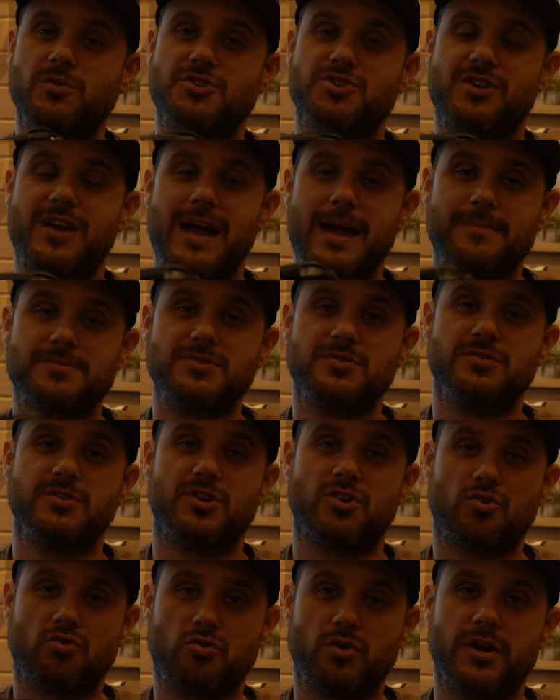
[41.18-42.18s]
which are
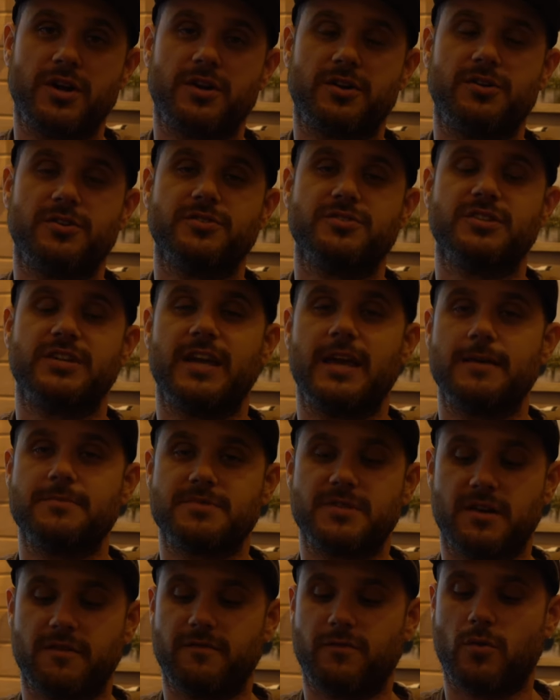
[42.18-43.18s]
absolutely critical to
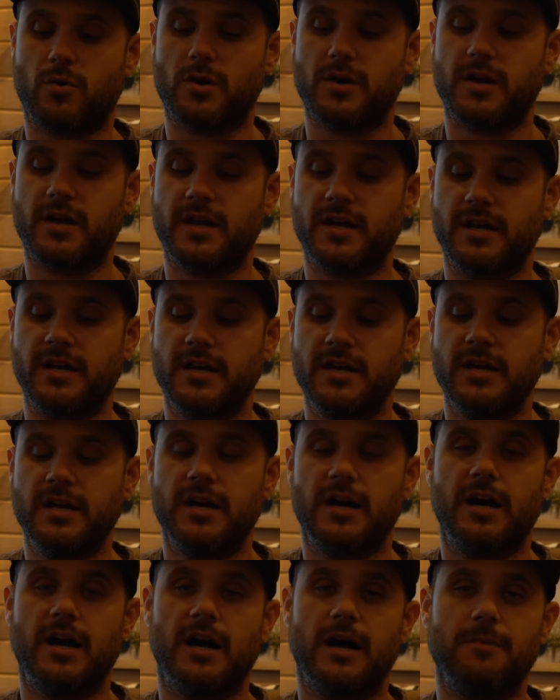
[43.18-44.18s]
games like Fortnite,
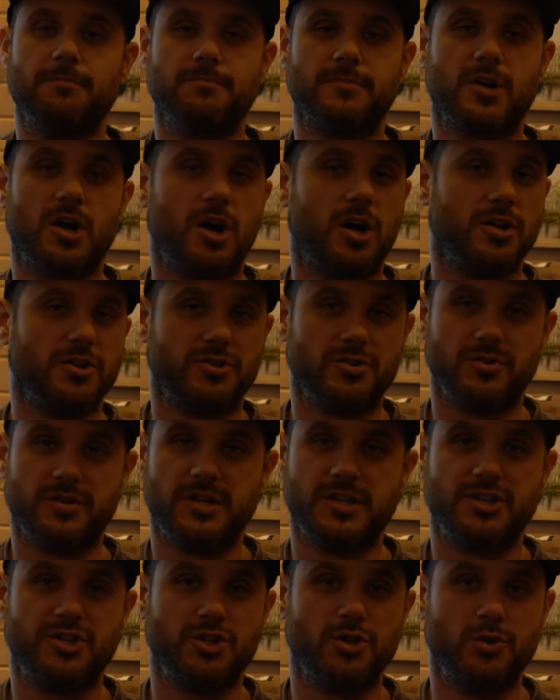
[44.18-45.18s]
Call of
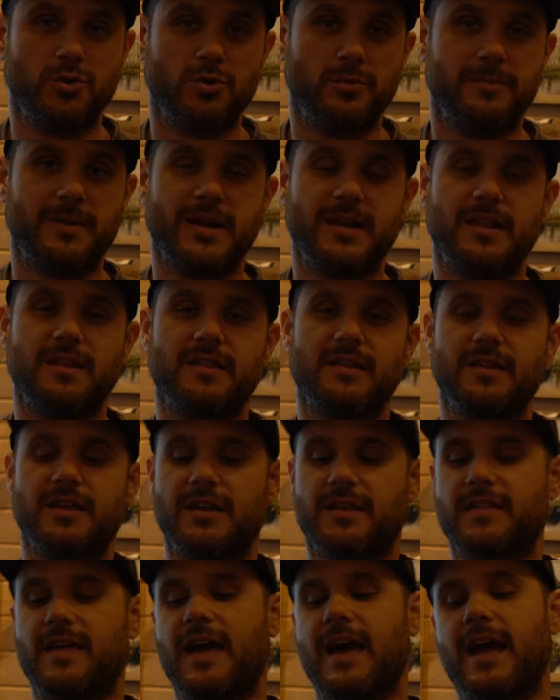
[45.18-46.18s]
Duty, Doom, anything
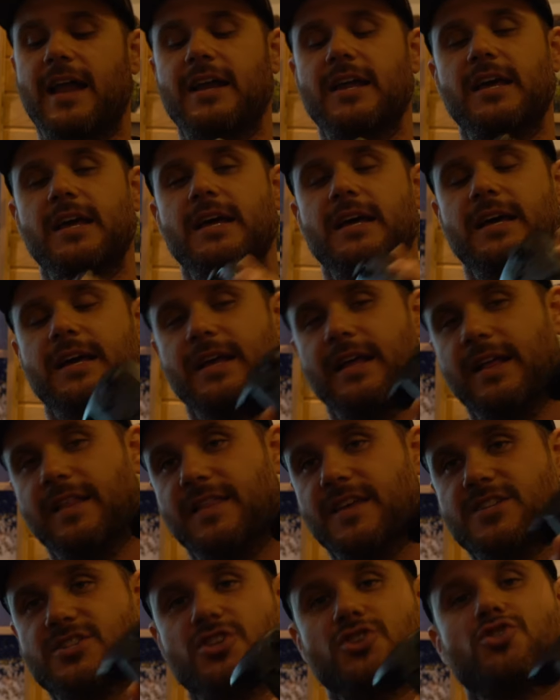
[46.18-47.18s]
like that.
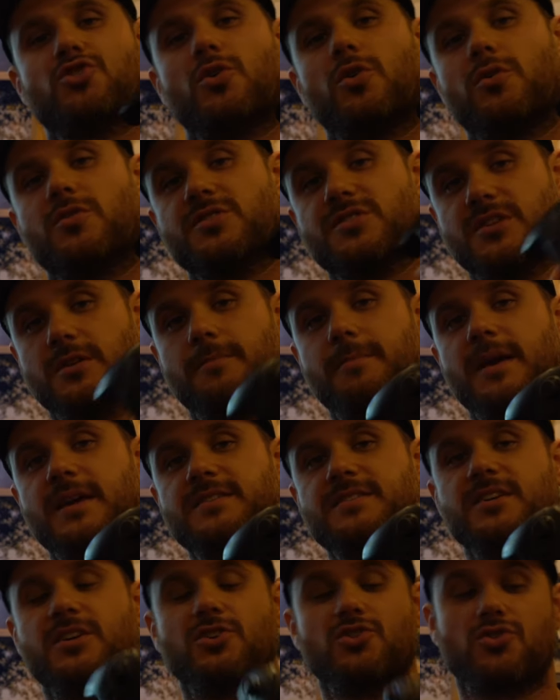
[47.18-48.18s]
This controller is an
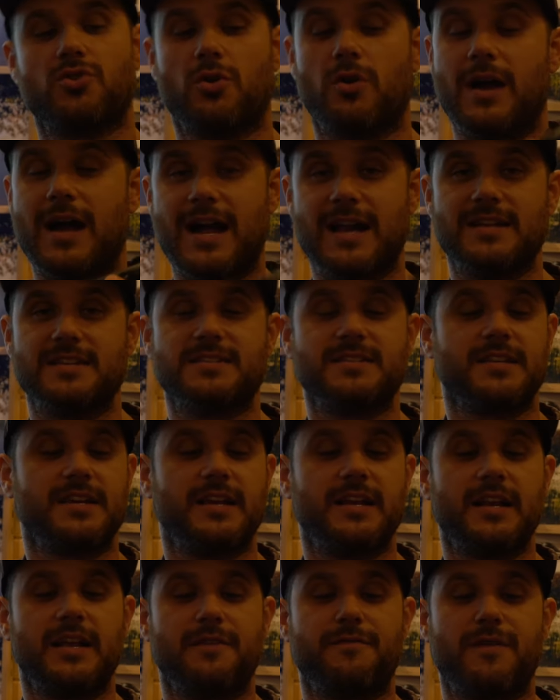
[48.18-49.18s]
amazing controller,
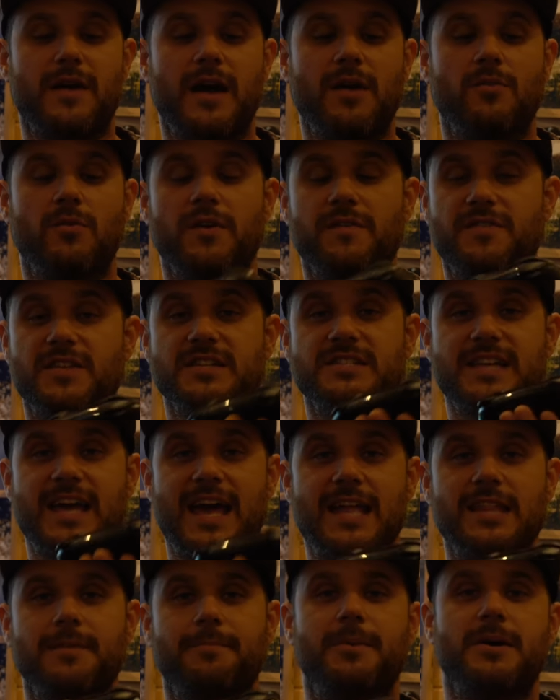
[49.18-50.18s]
honestly, and if this
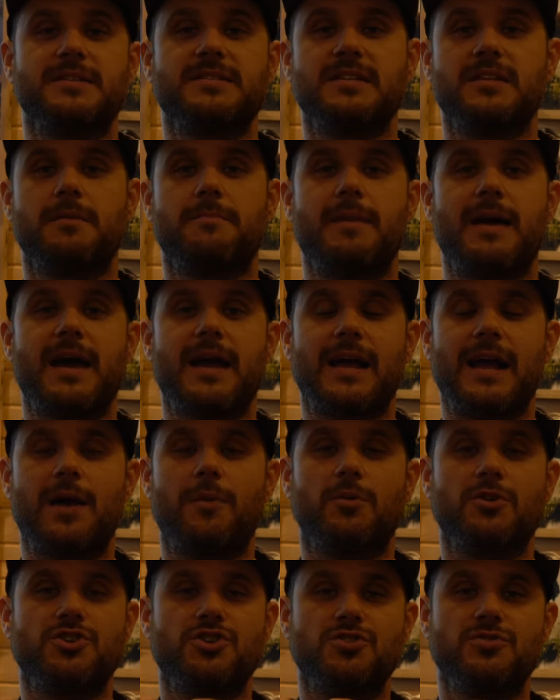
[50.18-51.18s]
had the buttons on the back, I
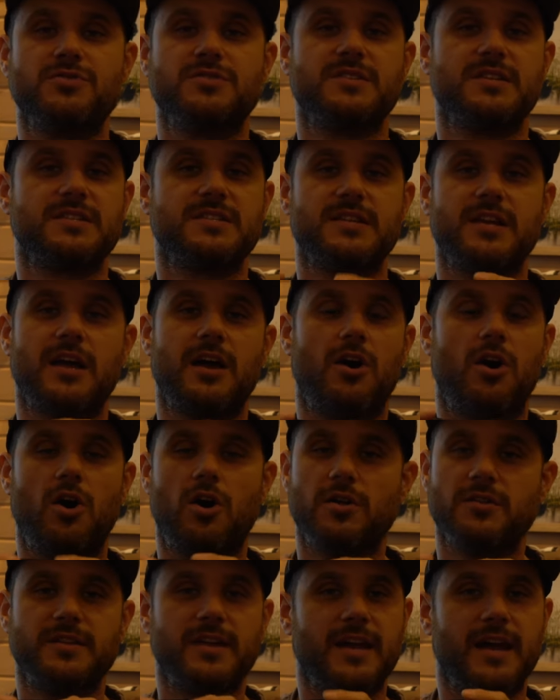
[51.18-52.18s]
would choose this
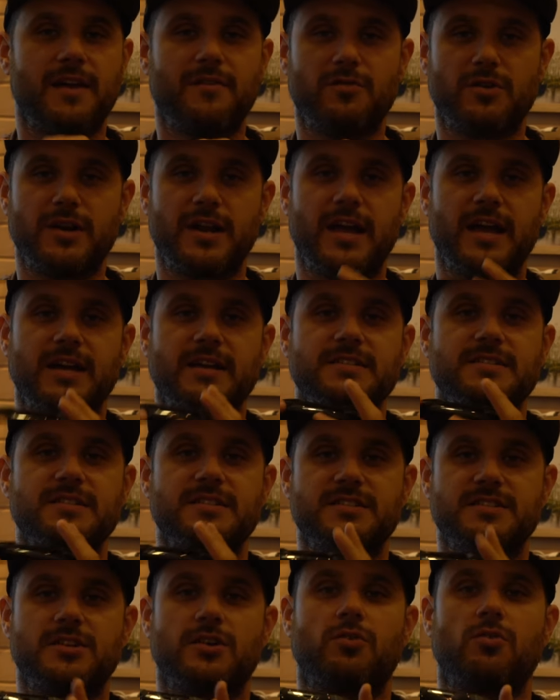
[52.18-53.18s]
all day, every day, because
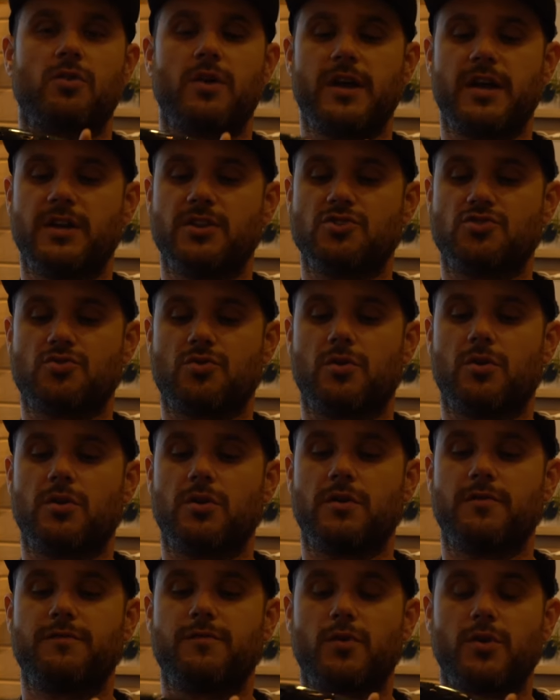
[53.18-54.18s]
it is a great
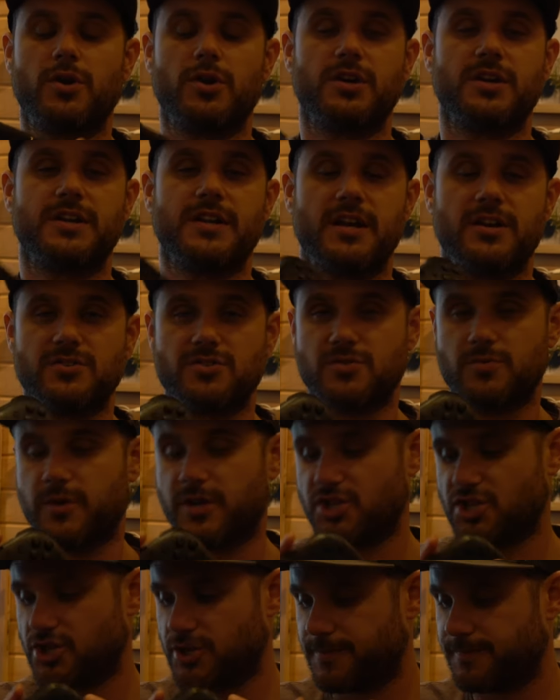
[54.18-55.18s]
controller for your Nintendo
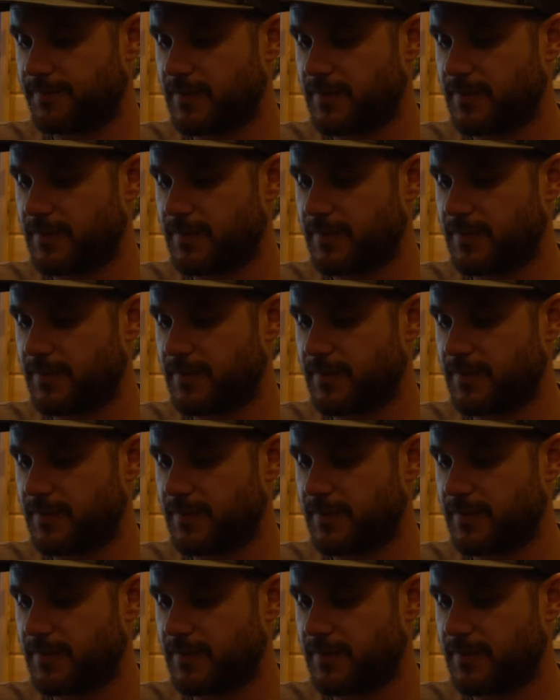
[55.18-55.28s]
Switch.